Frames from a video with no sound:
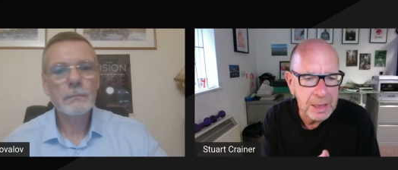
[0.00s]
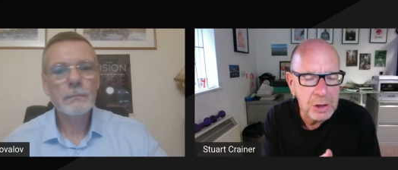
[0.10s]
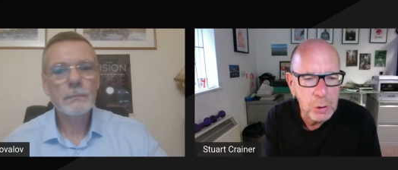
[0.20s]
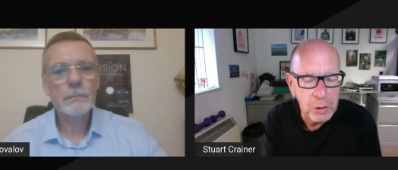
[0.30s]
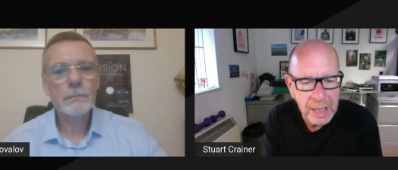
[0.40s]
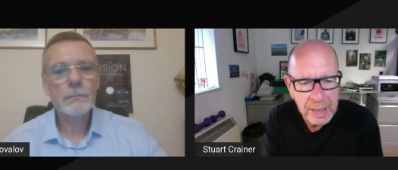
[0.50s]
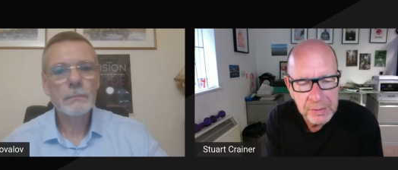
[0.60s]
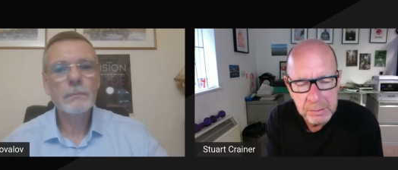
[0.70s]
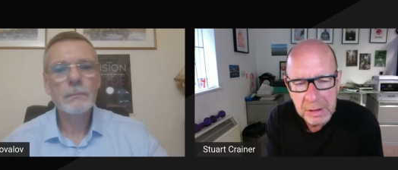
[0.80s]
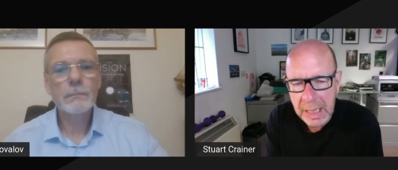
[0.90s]
Speaker 1: it's good to have
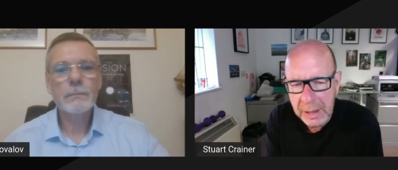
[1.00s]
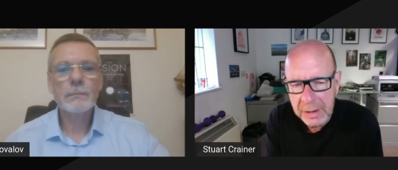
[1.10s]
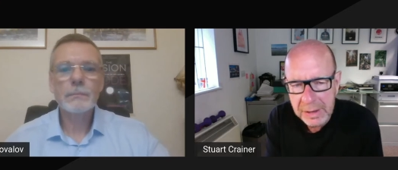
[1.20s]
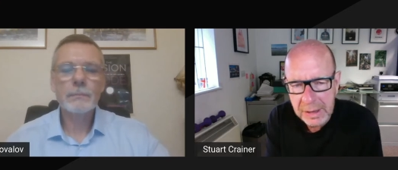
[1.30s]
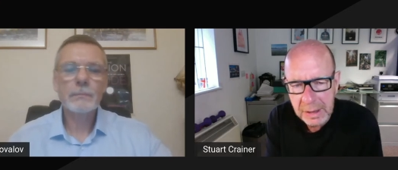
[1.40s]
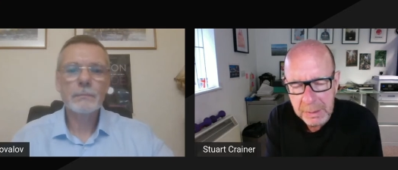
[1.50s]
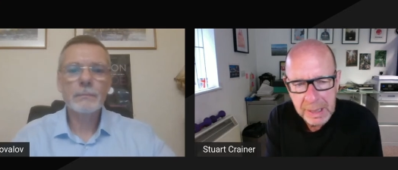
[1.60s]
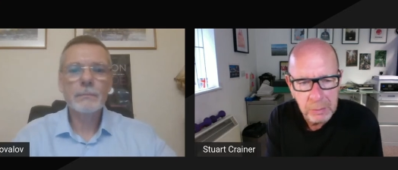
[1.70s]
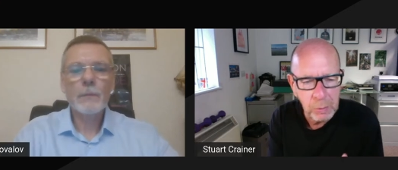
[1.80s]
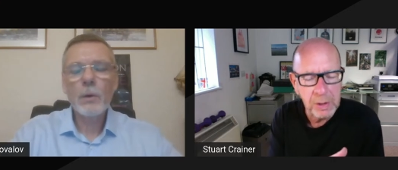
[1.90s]
some clarity
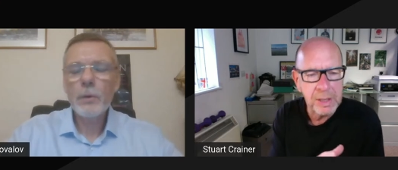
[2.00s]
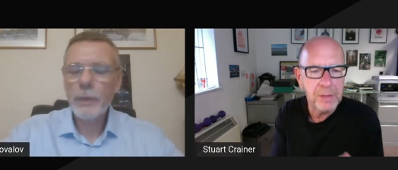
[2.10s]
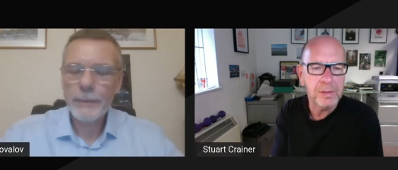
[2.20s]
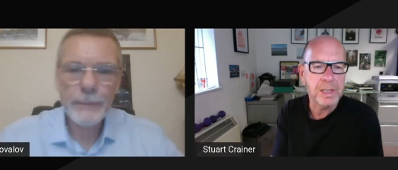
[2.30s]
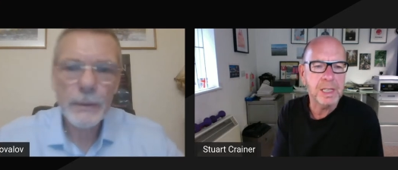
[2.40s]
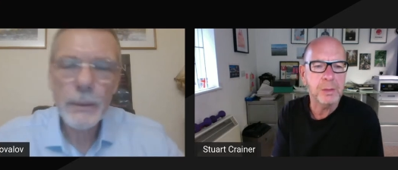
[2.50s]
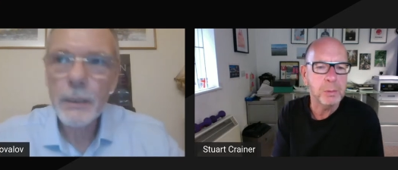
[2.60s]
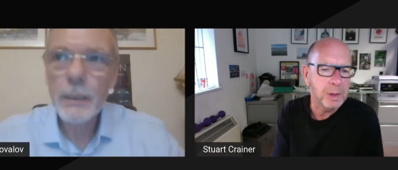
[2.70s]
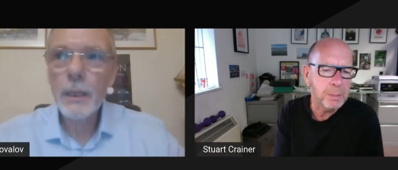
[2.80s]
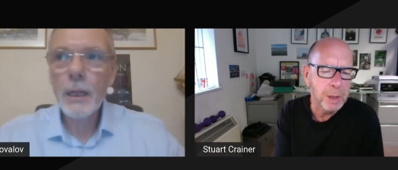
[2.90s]
about what the well, difference yeah.
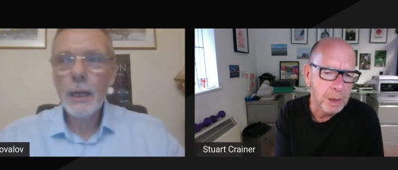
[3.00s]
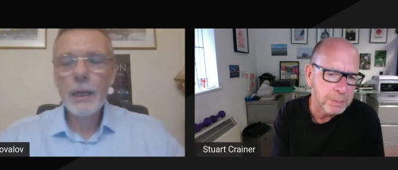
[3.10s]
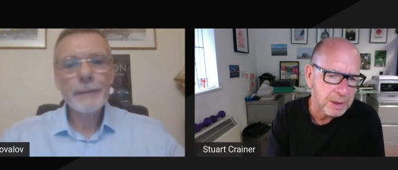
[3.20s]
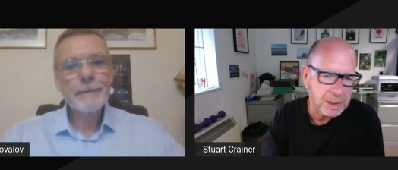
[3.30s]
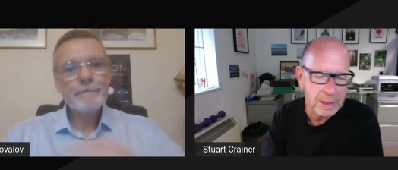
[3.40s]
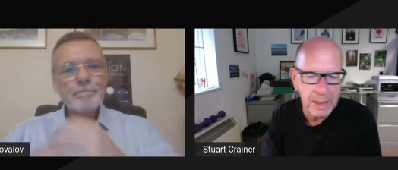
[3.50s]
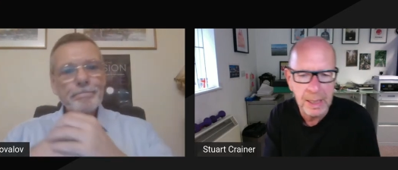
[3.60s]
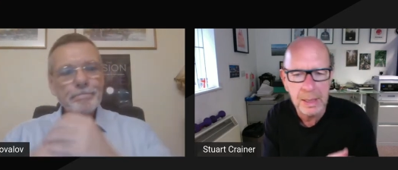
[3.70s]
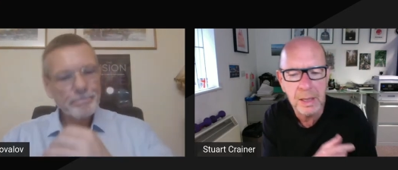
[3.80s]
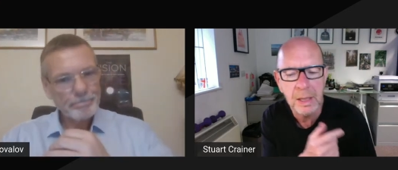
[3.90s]
between a purpose uh,
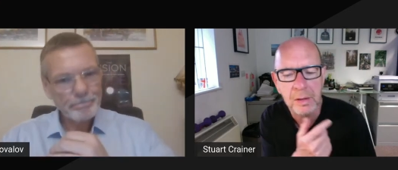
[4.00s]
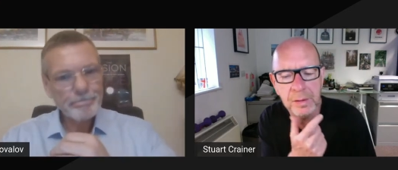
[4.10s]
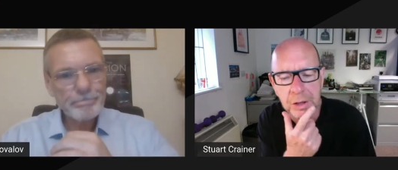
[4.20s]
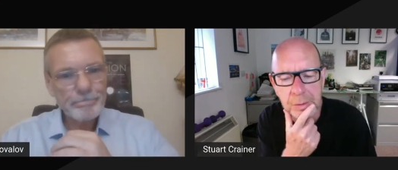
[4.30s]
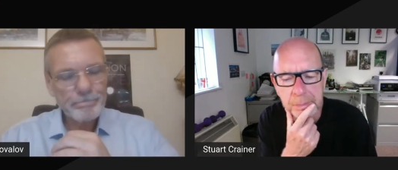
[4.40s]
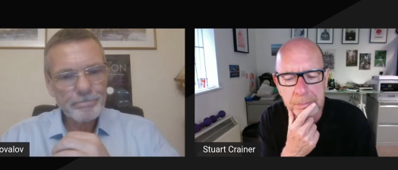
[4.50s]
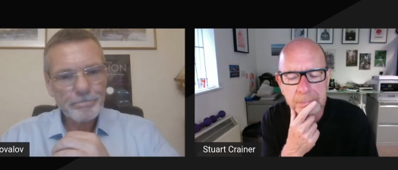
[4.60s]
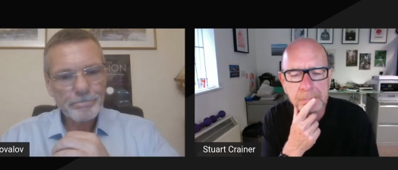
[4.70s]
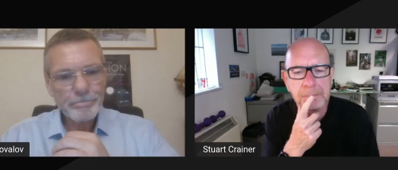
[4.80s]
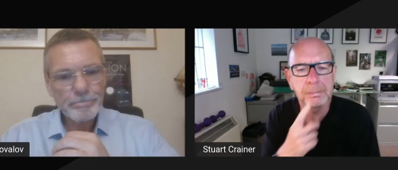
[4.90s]
and and a vision.
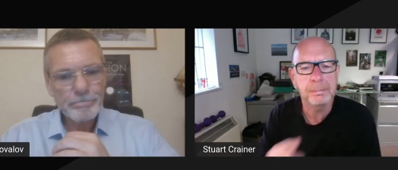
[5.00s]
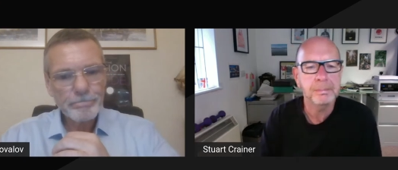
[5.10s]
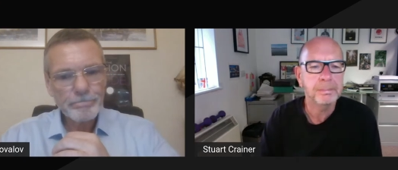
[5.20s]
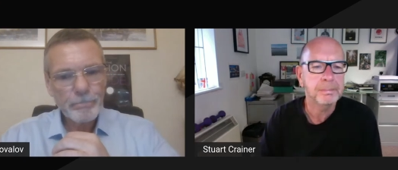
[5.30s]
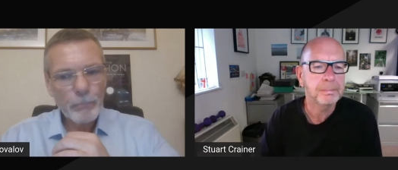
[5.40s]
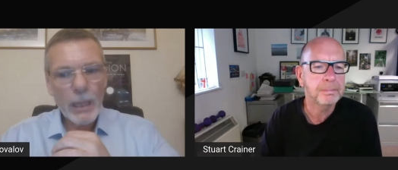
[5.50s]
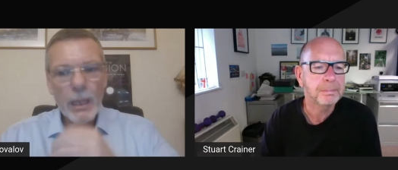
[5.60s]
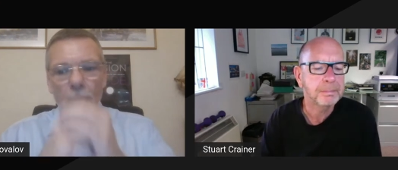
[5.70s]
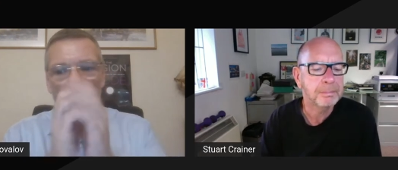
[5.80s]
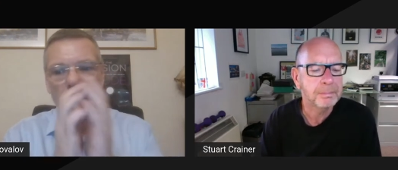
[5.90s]

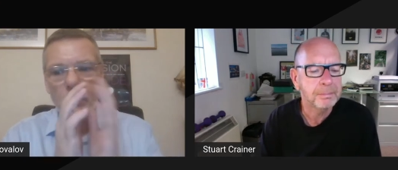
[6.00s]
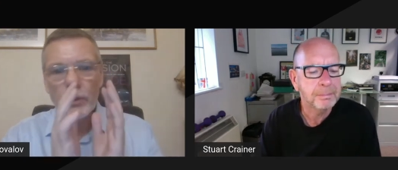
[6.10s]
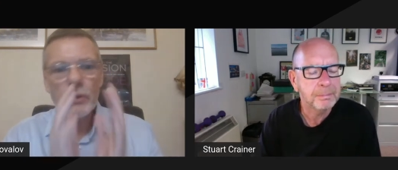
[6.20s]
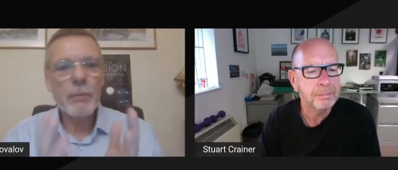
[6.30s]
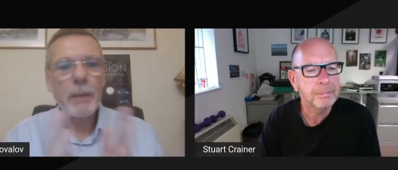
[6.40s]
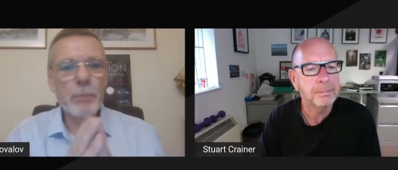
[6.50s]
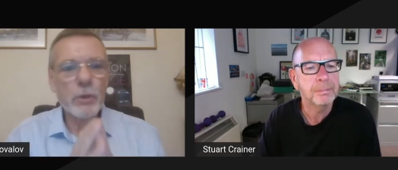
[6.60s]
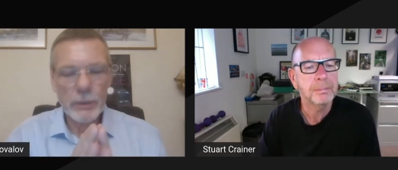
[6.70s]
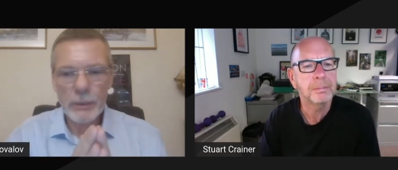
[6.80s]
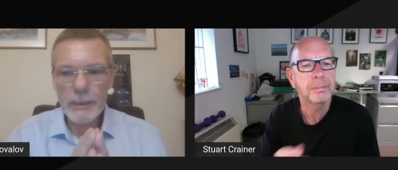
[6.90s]
Speaker 2: I would use my
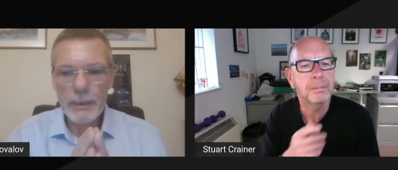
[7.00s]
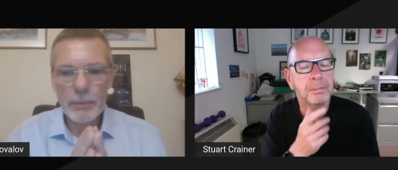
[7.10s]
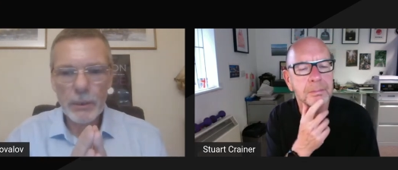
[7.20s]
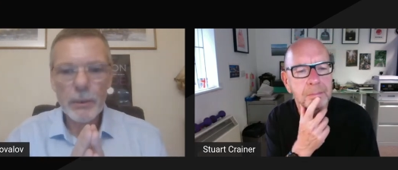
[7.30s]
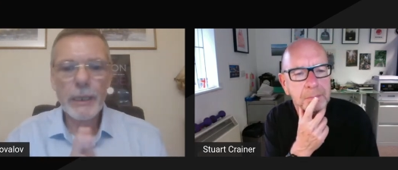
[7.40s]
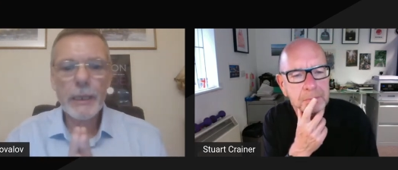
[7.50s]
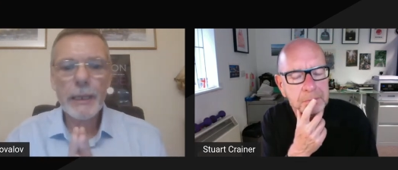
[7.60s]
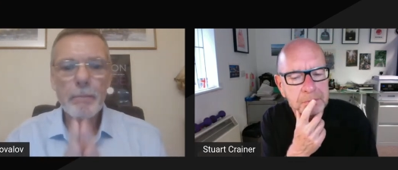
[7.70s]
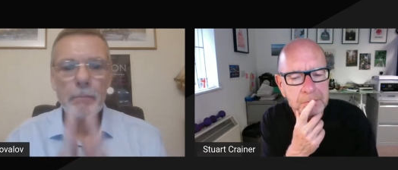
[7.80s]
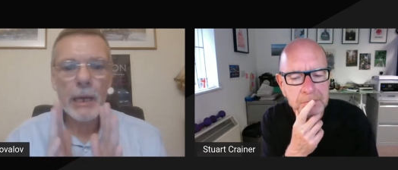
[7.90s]
personal example. Okay,
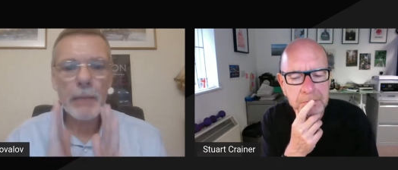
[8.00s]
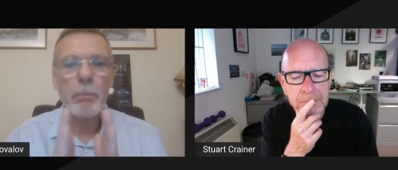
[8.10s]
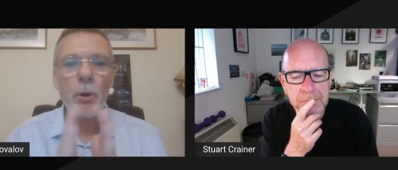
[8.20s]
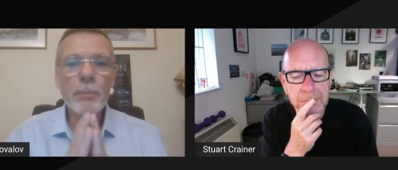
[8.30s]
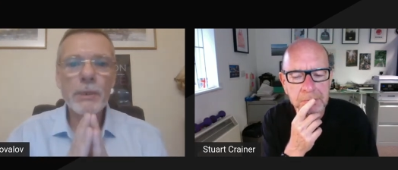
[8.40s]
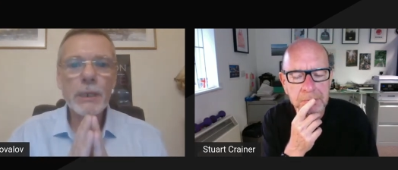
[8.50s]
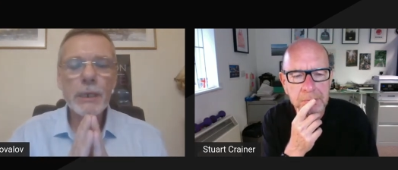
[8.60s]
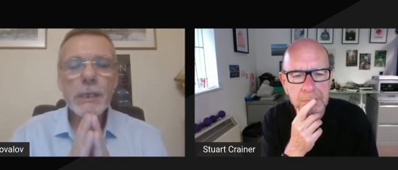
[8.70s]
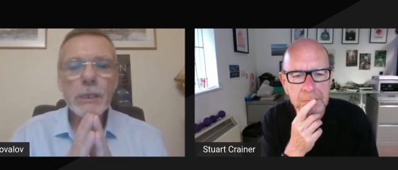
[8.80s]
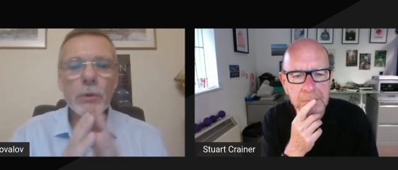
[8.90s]
my purpose
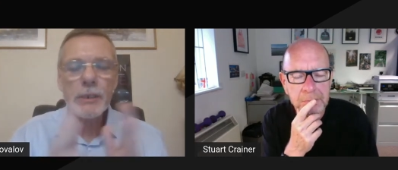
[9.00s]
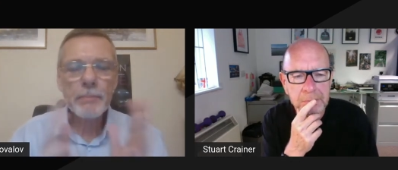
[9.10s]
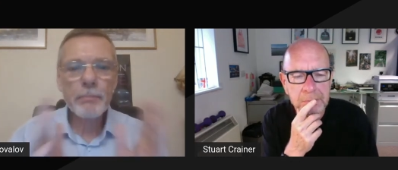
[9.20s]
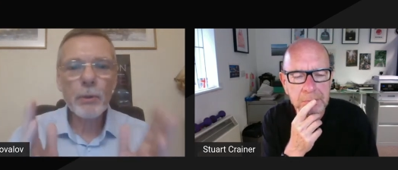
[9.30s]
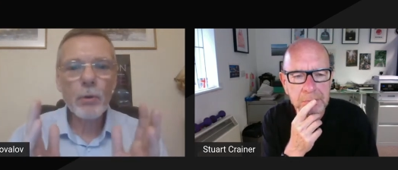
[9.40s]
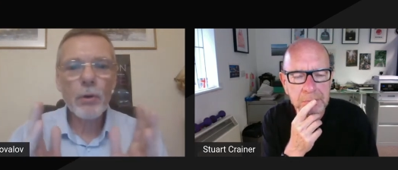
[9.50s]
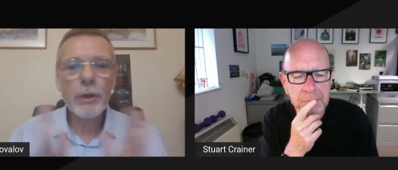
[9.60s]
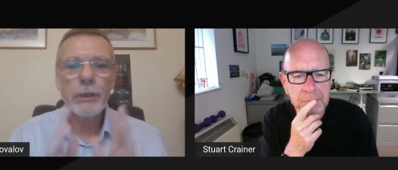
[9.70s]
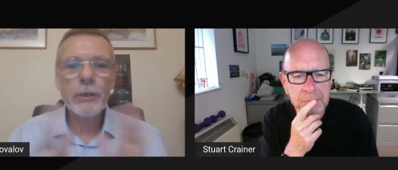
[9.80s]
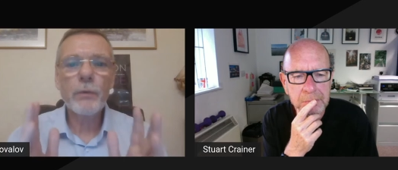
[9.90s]
is to
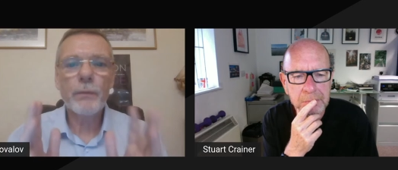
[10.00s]
explore new